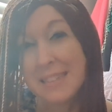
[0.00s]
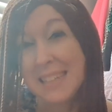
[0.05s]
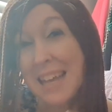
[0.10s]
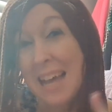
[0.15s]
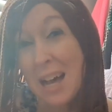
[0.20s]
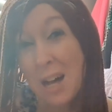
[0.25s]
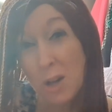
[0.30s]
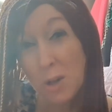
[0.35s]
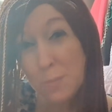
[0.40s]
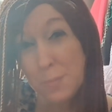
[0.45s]

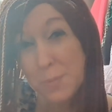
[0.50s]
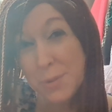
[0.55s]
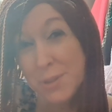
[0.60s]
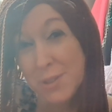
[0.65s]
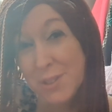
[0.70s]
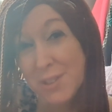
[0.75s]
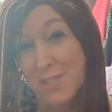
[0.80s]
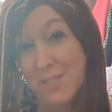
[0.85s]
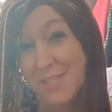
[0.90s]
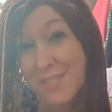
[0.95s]

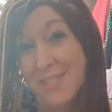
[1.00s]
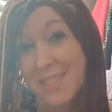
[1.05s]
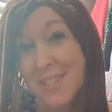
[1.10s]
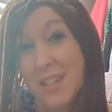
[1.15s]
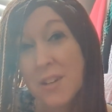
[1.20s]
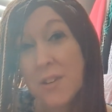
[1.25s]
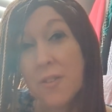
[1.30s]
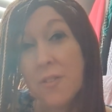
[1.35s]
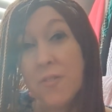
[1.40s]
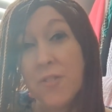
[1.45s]
helps
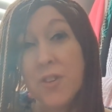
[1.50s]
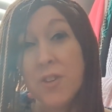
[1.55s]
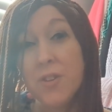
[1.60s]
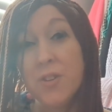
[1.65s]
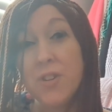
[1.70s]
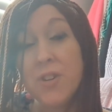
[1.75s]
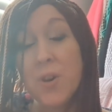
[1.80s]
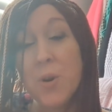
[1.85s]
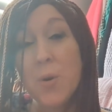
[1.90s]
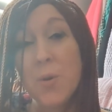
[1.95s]
for you
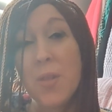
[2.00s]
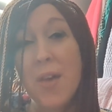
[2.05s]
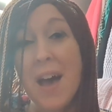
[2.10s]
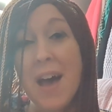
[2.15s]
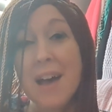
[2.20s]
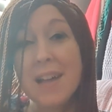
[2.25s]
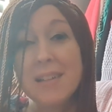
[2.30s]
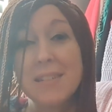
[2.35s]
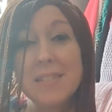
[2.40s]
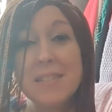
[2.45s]
to know
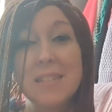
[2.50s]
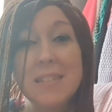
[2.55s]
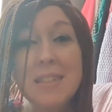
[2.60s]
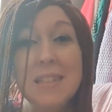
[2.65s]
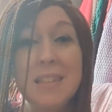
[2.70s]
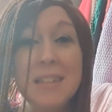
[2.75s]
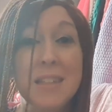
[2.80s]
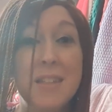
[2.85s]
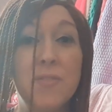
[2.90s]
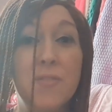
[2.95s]
that
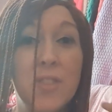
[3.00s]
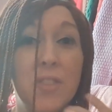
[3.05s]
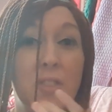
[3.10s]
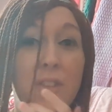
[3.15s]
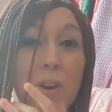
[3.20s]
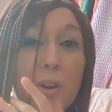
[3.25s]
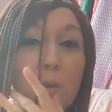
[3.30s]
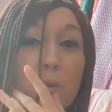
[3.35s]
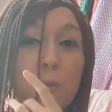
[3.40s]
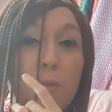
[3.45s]
even
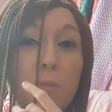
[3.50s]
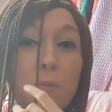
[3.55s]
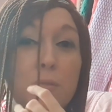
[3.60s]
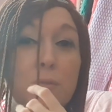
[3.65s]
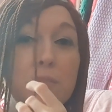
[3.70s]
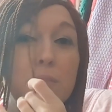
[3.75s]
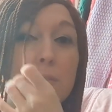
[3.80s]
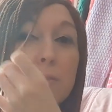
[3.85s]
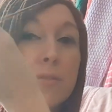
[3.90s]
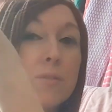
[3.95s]
though
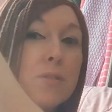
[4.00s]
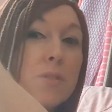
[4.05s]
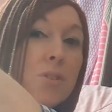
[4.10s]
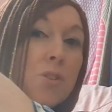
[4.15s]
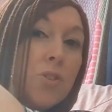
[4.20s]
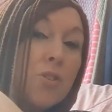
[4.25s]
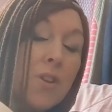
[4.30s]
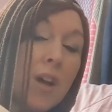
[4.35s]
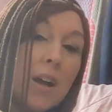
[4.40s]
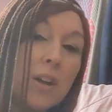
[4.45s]

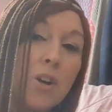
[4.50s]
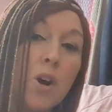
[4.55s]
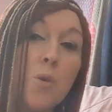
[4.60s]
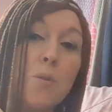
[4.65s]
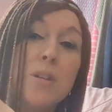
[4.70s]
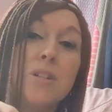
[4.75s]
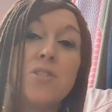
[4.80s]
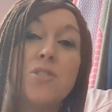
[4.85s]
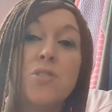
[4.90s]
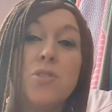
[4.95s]
you're not
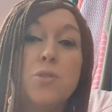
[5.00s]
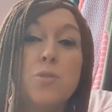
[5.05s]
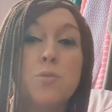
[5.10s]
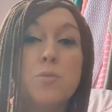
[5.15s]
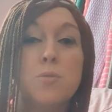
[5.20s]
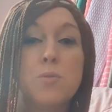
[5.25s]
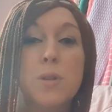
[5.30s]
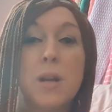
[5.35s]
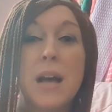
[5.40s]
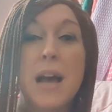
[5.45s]
going
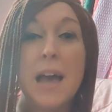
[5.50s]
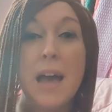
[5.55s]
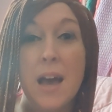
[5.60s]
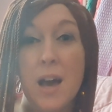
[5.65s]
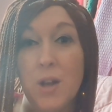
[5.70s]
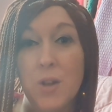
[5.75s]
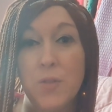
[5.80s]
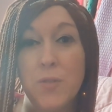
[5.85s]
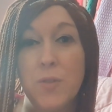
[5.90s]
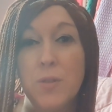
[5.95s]
to a
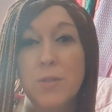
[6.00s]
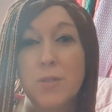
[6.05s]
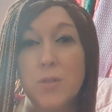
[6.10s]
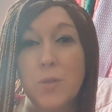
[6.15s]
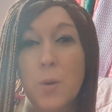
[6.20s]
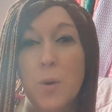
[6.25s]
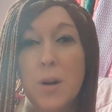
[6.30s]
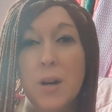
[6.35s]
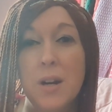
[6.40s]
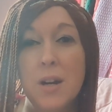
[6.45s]
health food
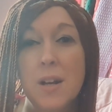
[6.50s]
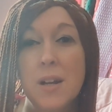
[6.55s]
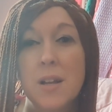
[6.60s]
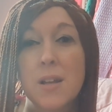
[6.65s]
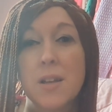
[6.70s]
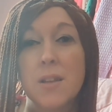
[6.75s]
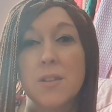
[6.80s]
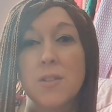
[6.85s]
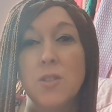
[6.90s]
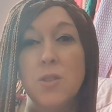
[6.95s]
store,
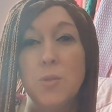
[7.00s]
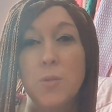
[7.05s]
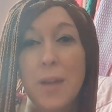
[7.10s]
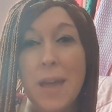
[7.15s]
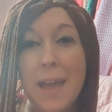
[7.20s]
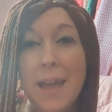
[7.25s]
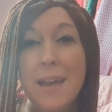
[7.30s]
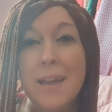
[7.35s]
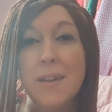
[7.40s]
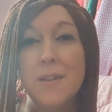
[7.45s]
you
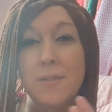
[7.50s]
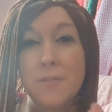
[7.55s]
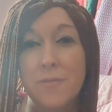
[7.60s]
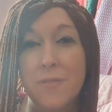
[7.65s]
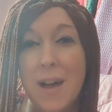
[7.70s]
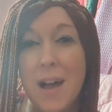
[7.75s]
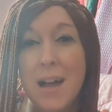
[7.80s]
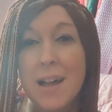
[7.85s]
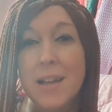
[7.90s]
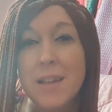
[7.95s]
can
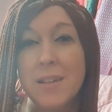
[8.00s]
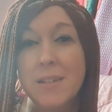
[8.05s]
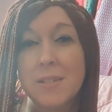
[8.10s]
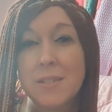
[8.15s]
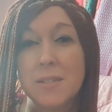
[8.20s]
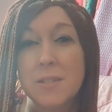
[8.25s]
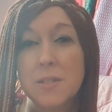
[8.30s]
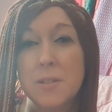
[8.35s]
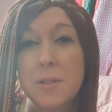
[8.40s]
find